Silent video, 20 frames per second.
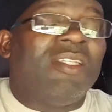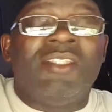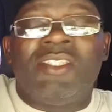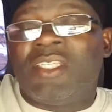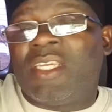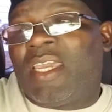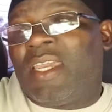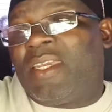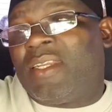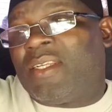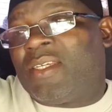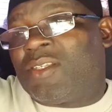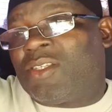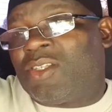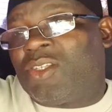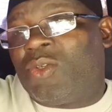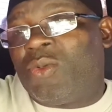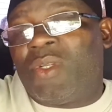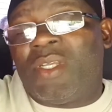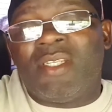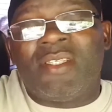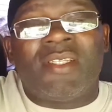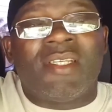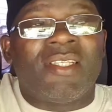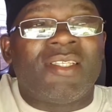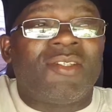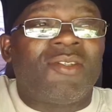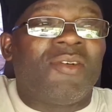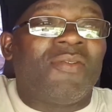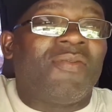China, students and
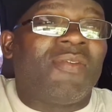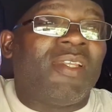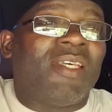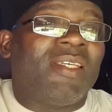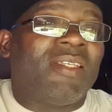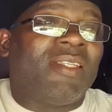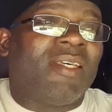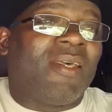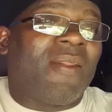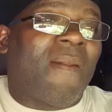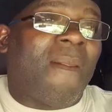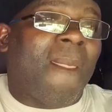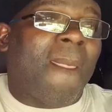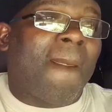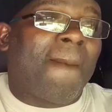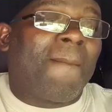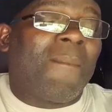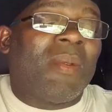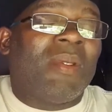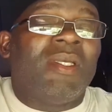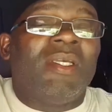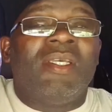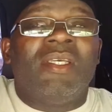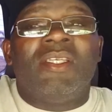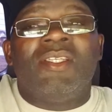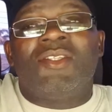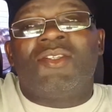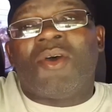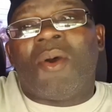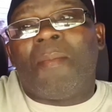stuff like that.
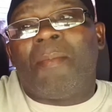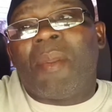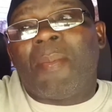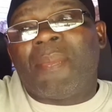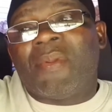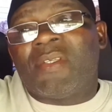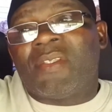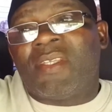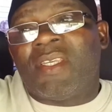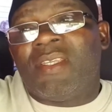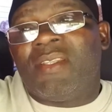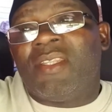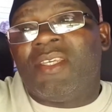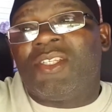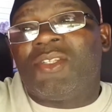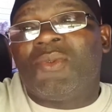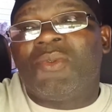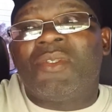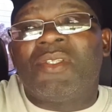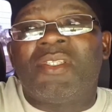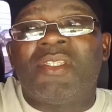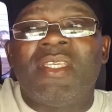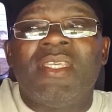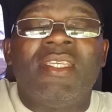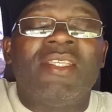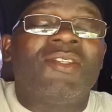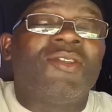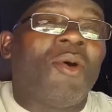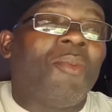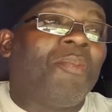Some people saying they should stay,
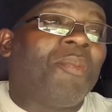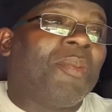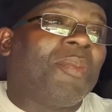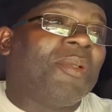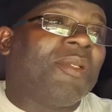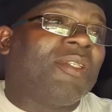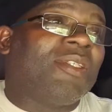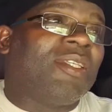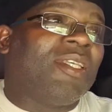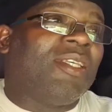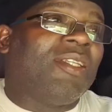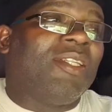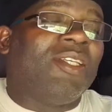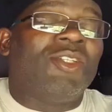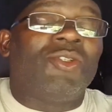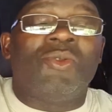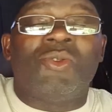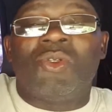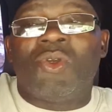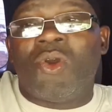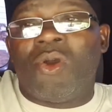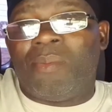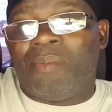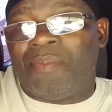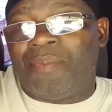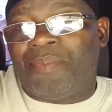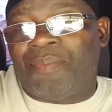some people saying they should come.